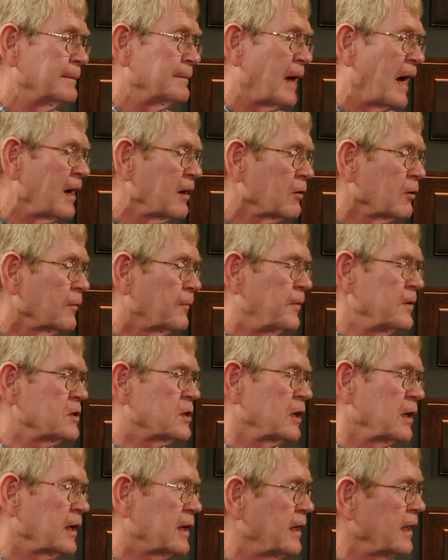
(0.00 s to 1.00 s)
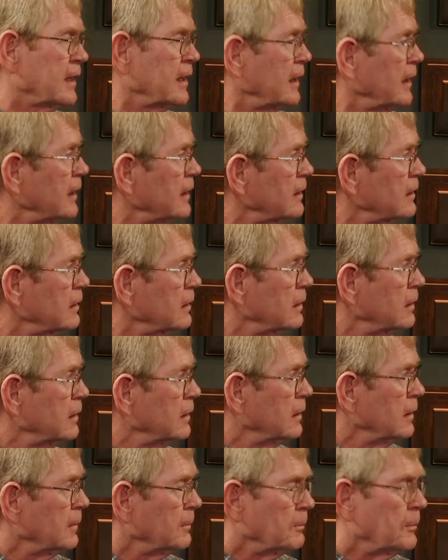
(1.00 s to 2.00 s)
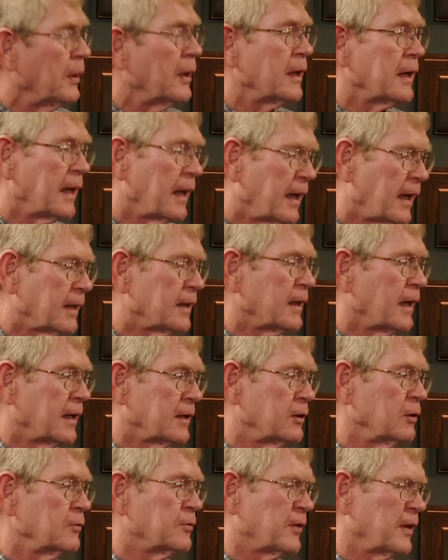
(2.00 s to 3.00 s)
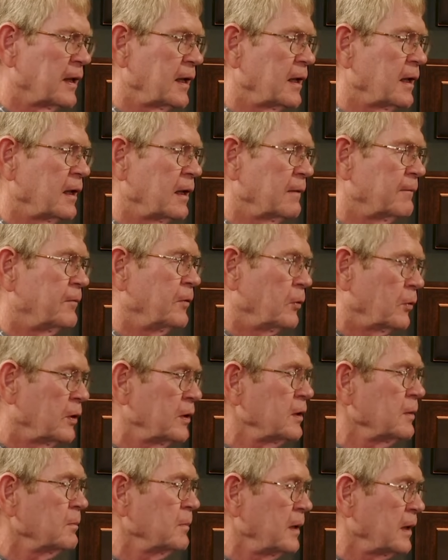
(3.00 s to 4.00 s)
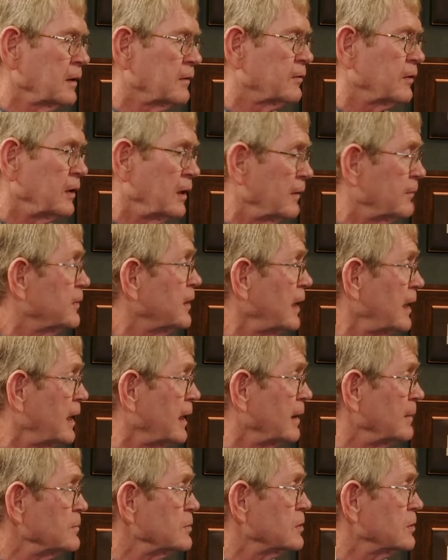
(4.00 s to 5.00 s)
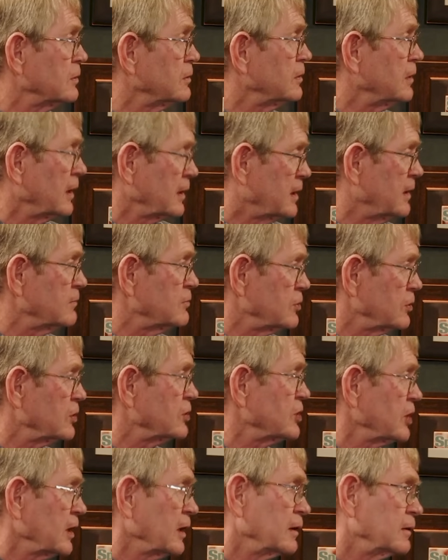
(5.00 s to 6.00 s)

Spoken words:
I don't know if he's going to kick it in, but I do think if you're in the mix enough times, that gives you a chance.